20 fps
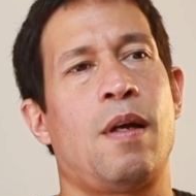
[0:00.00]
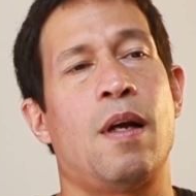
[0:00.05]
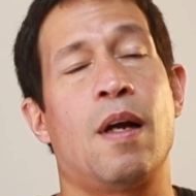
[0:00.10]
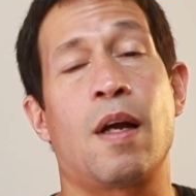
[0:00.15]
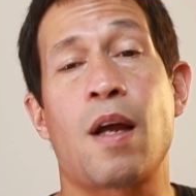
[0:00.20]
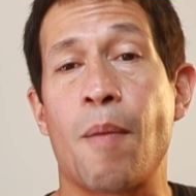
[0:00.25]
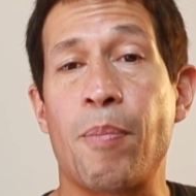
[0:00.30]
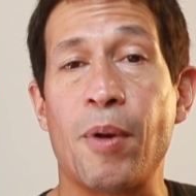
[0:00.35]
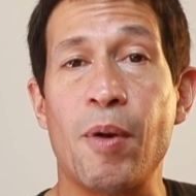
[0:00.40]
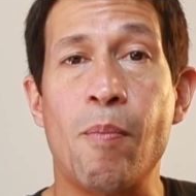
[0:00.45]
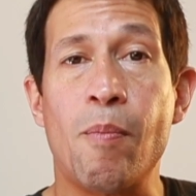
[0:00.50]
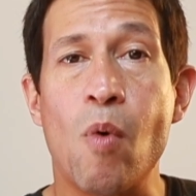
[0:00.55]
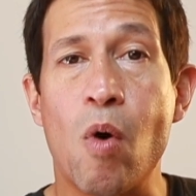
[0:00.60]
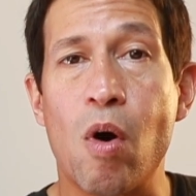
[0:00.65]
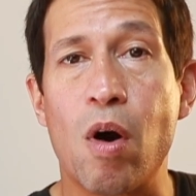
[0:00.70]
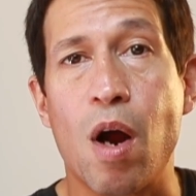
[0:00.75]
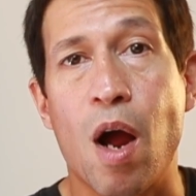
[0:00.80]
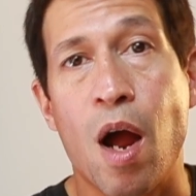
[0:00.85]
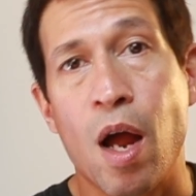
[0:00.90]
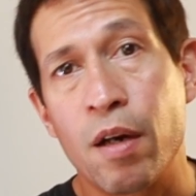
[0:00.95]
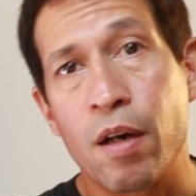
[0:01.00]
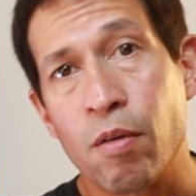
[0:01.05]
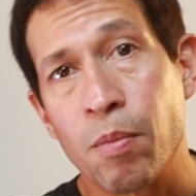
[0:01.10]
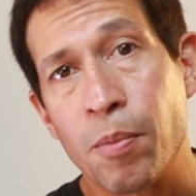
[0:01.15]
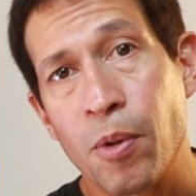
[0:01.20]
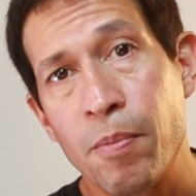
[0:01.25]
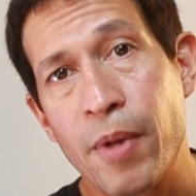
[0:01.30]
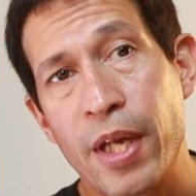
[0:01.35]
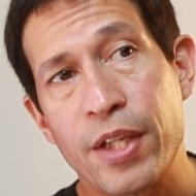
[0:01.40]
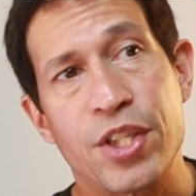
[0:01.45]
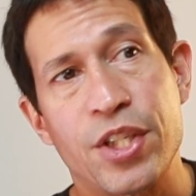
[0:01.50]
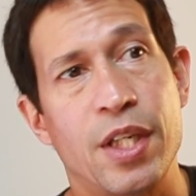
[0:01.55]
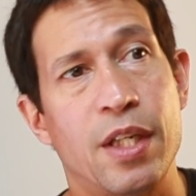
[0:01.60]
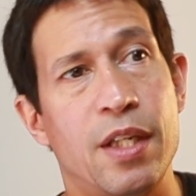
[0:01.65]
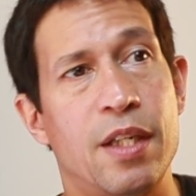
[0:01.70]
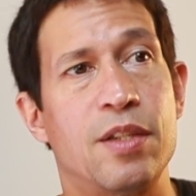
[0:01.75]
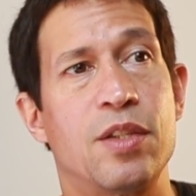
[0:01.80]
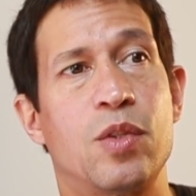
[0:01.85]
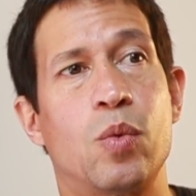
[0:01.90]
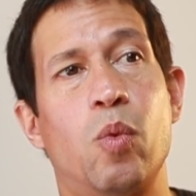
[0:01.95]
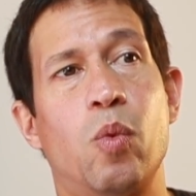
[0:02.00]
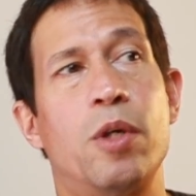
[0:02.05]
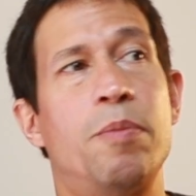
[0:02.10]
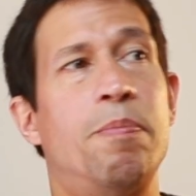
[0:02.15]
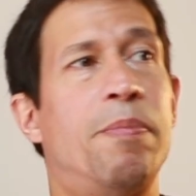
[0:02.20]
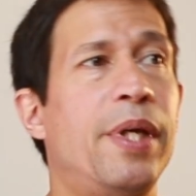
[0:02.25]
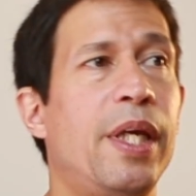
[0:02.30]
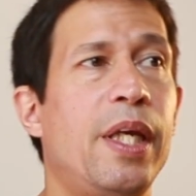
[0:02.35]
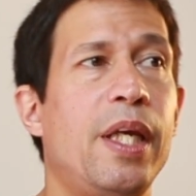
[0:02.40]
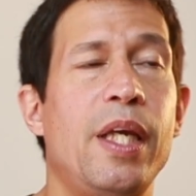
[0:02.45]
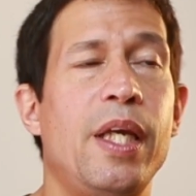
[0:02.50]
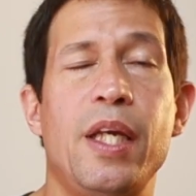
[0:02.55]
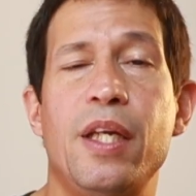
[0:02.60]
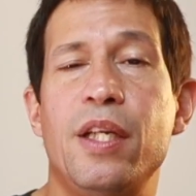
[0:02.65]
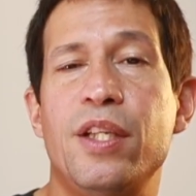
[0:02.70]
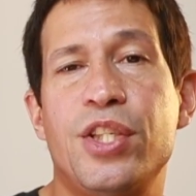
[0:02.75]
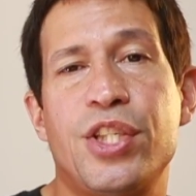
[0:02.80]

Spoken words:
A couple of more honorable mentions would be